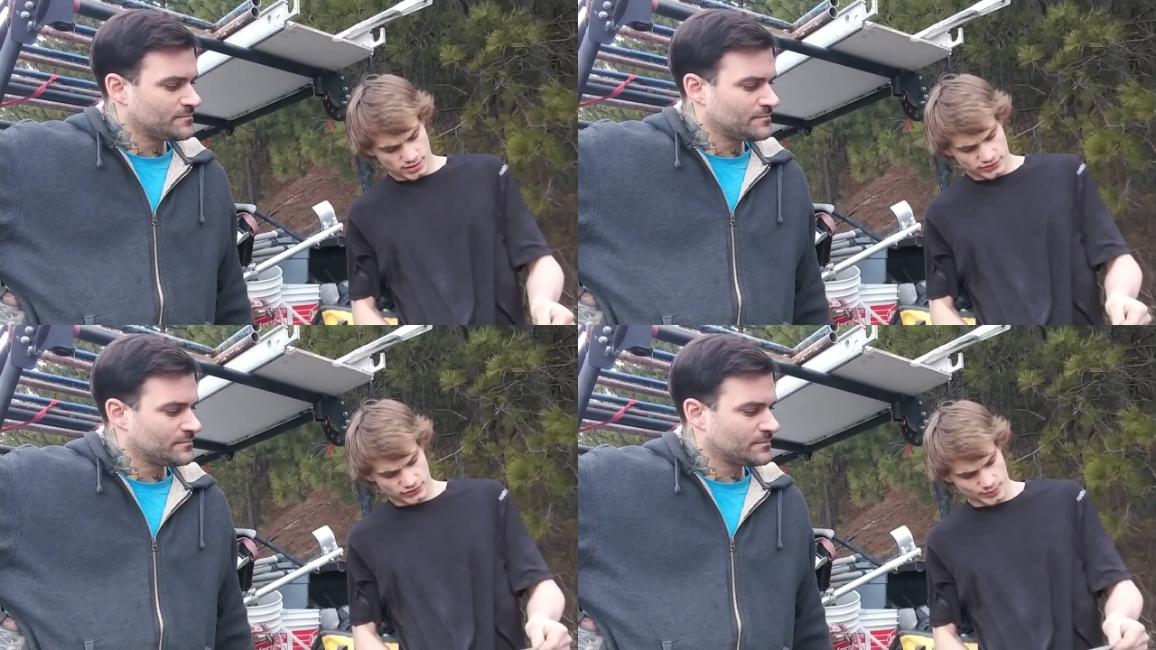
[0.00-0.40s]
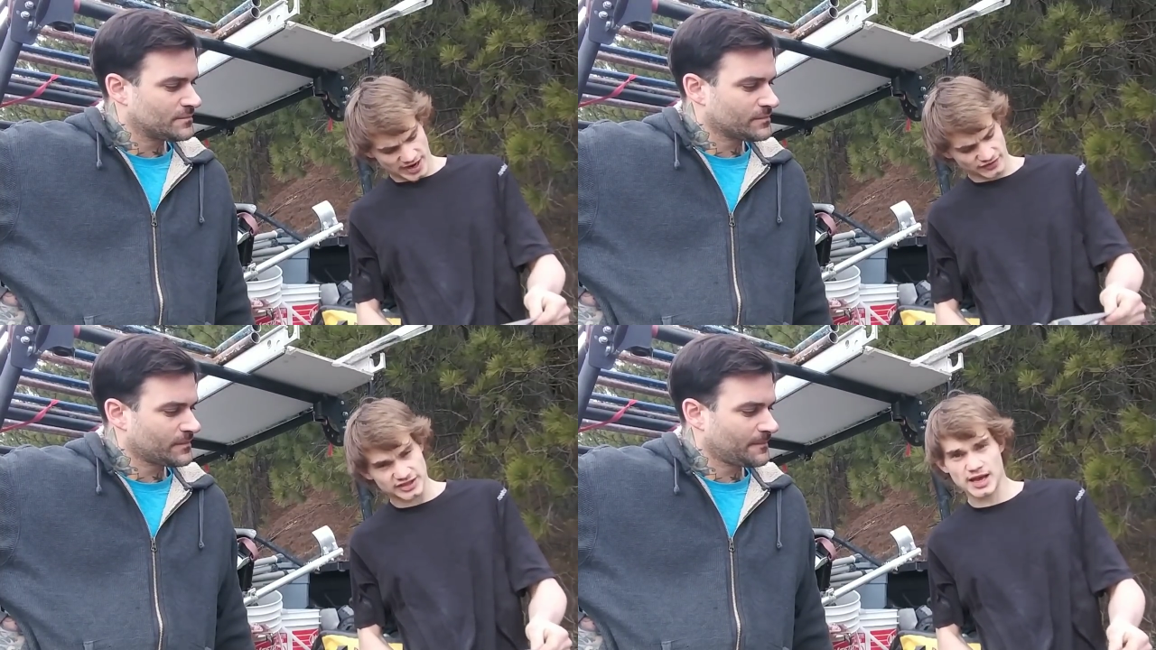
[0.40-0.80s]
Speaker 1: So
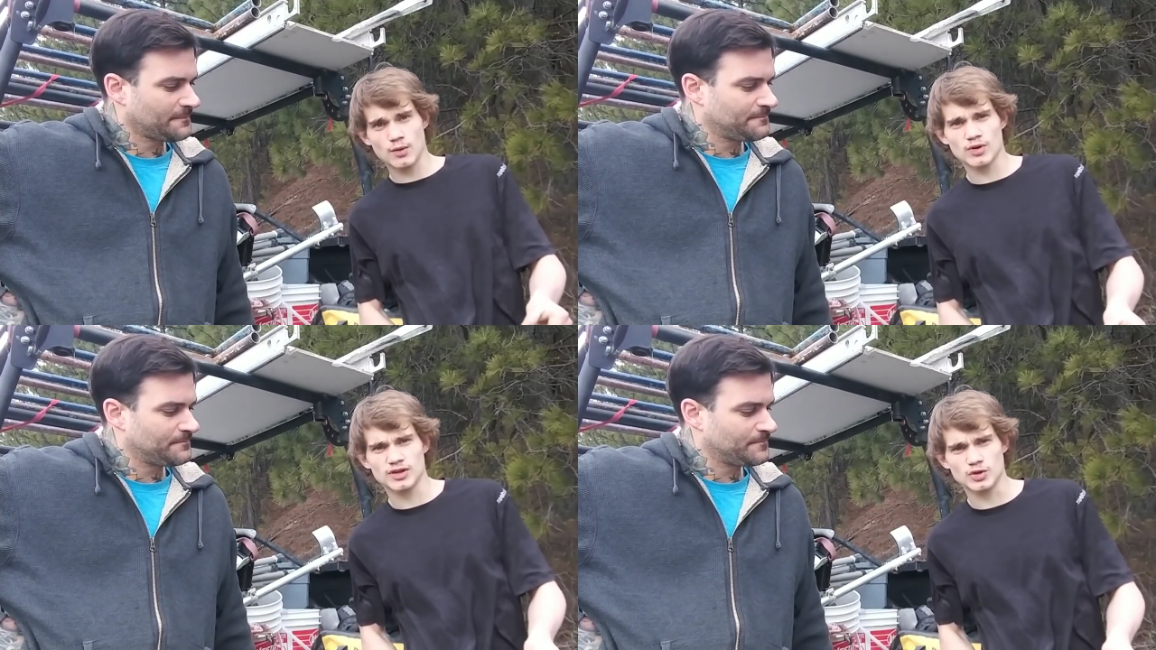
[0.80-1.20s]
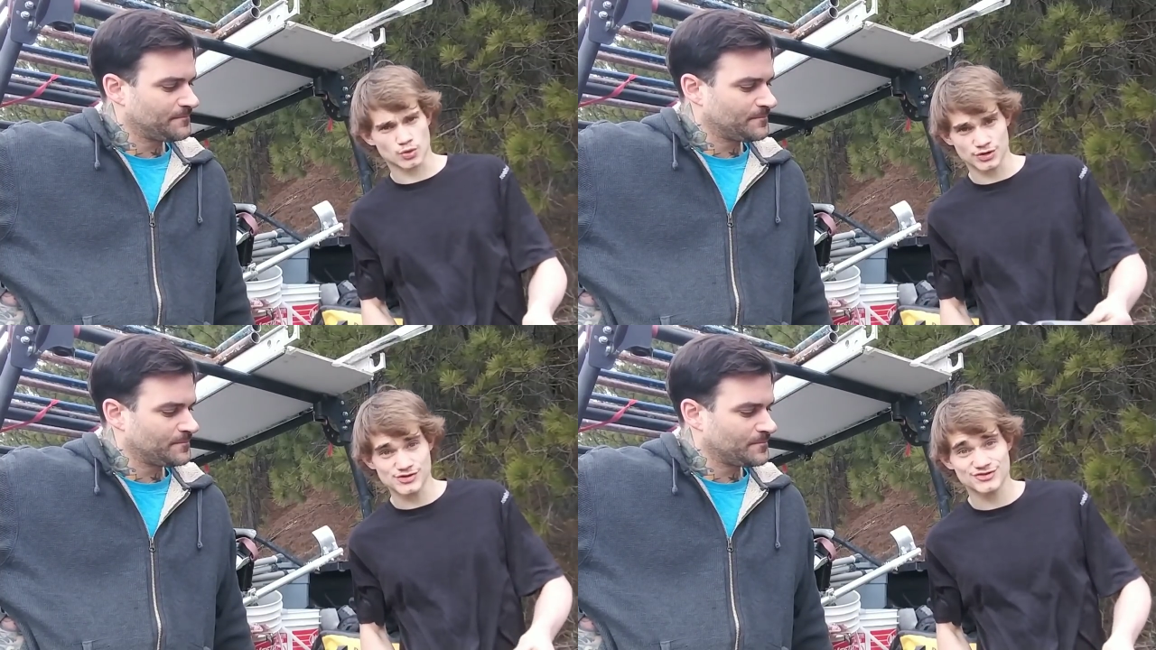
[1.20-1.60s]
back in the day when you
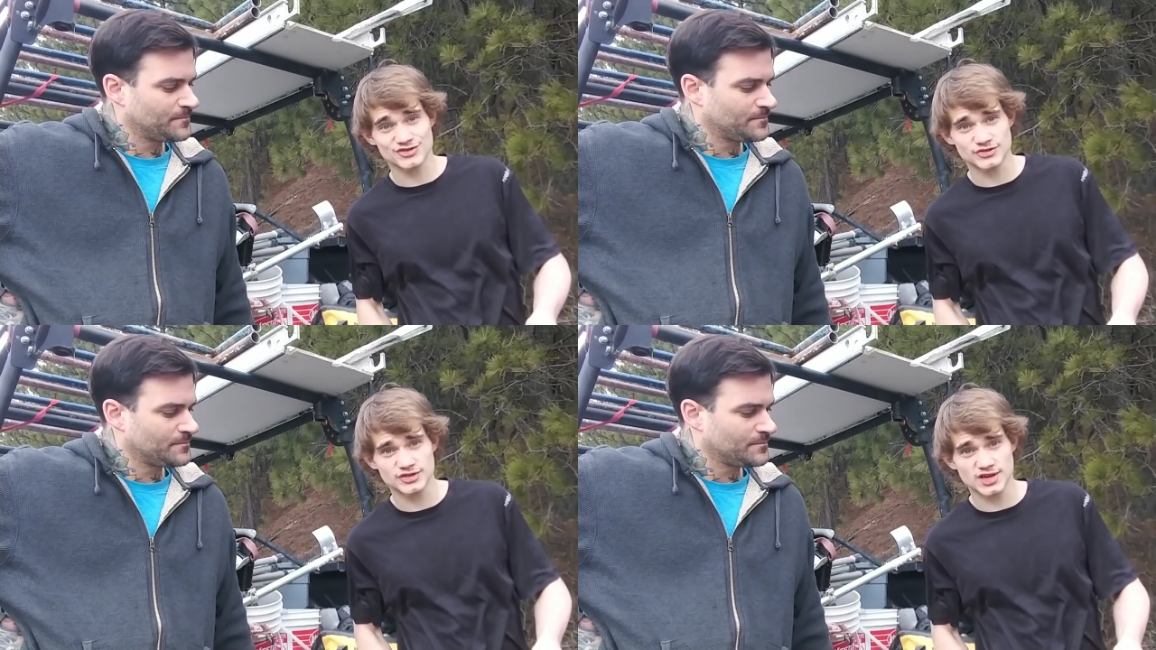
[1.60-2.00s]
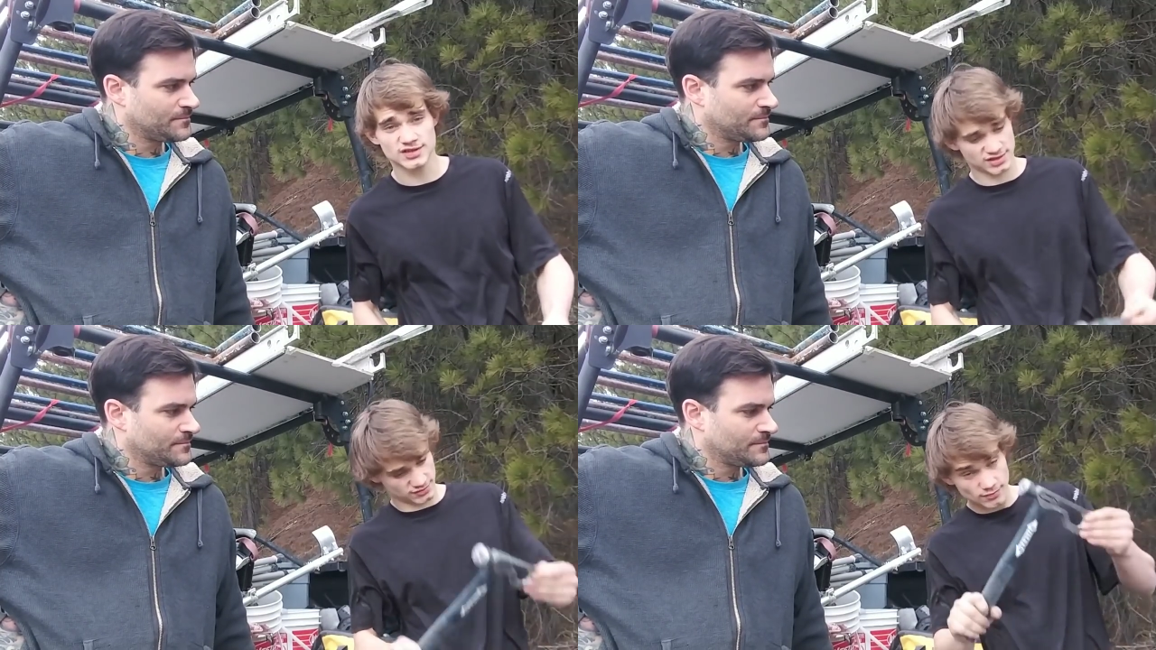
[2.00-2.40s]
weren't using screw
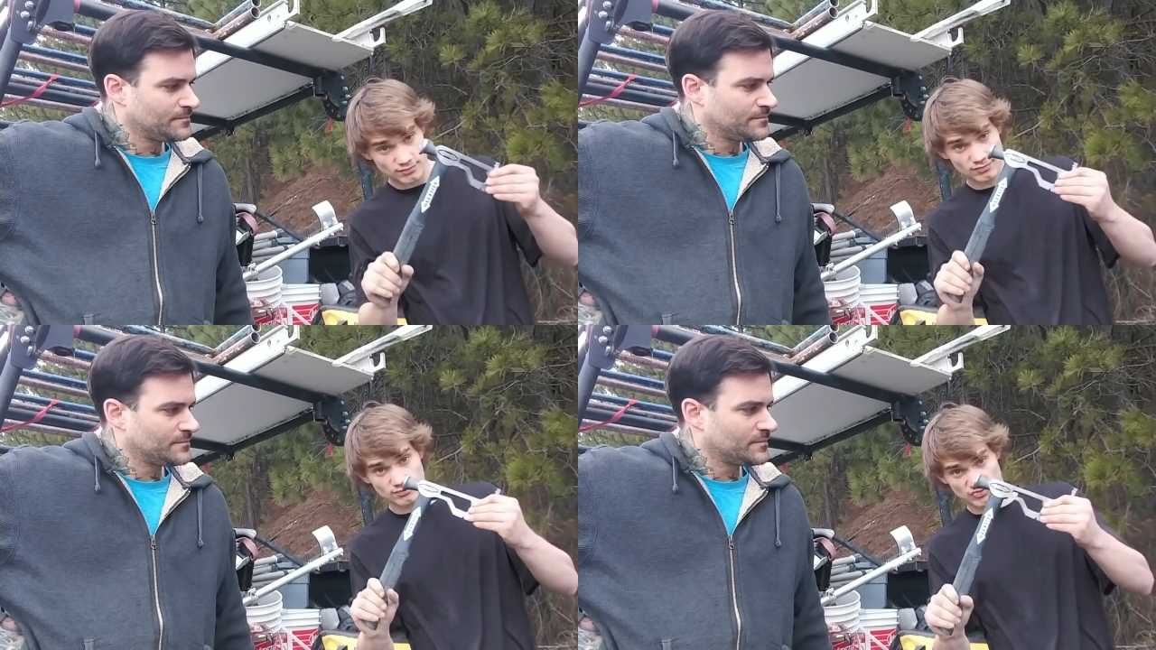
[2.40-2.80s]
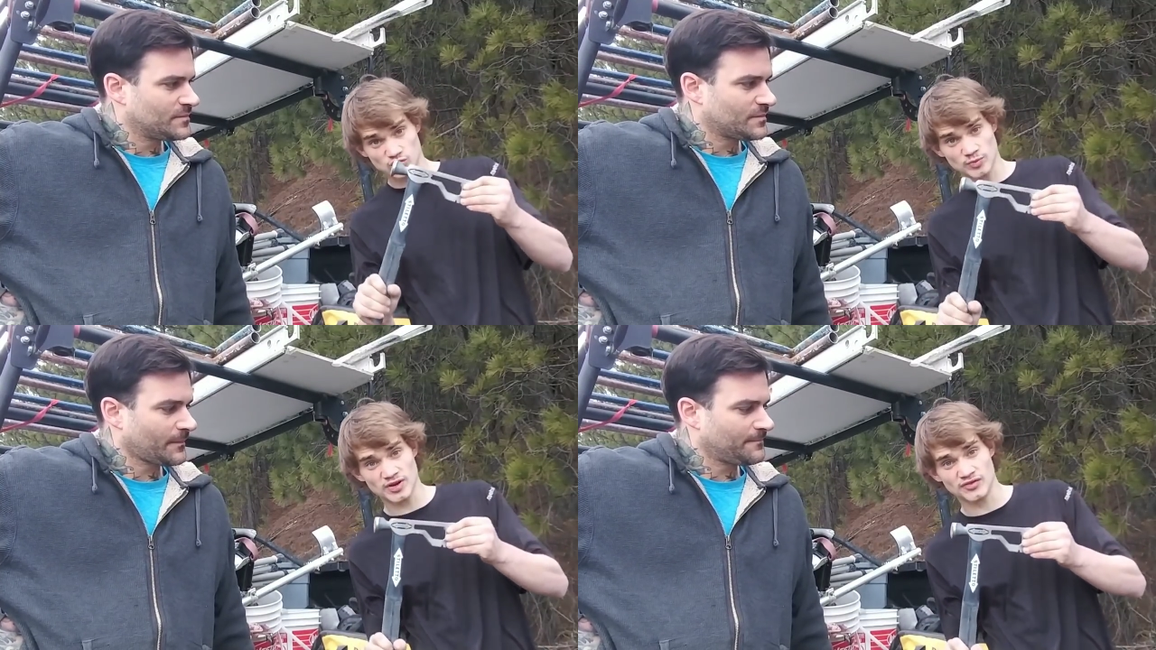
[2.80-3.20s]
guns,
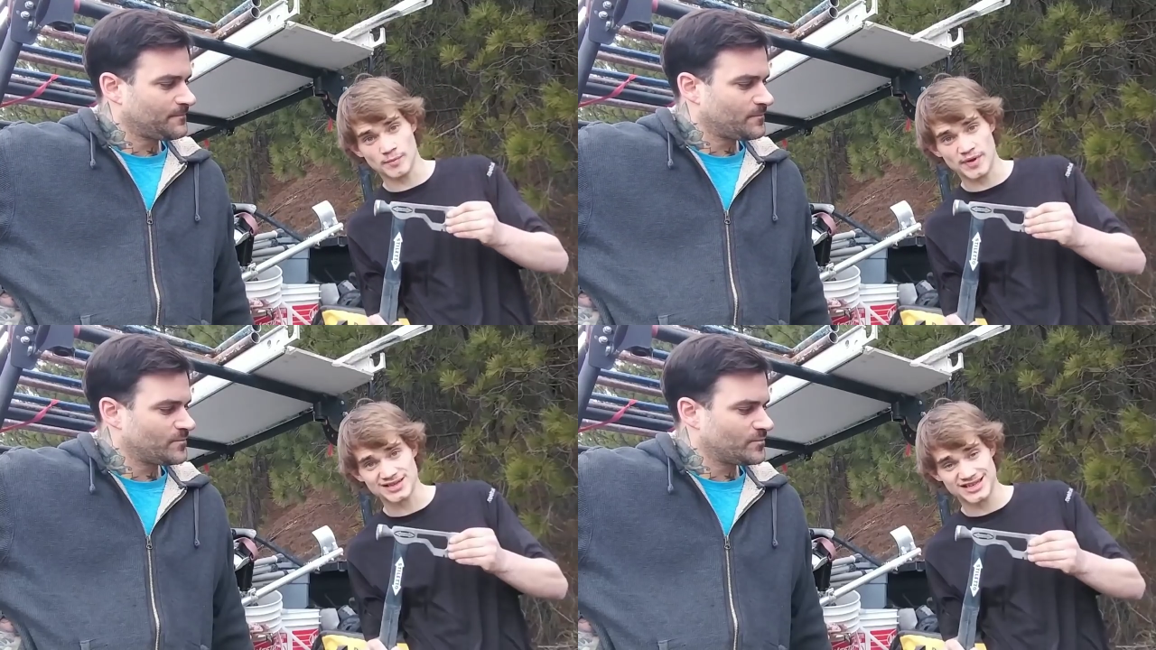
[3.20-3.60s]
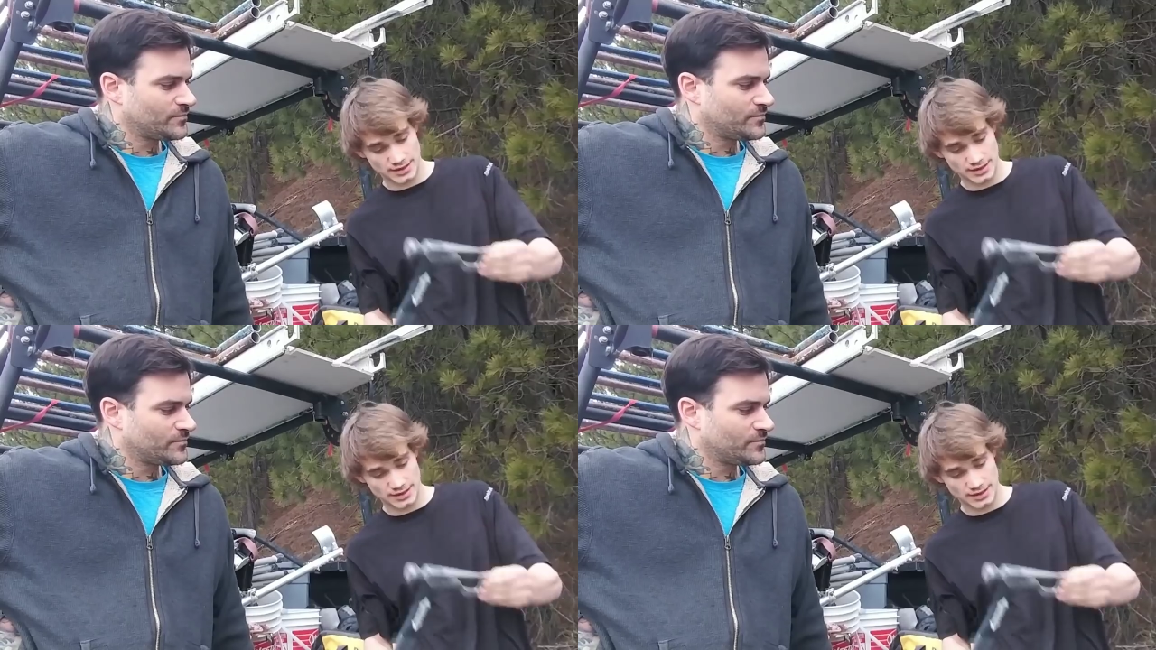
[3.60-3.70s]
this would have been the best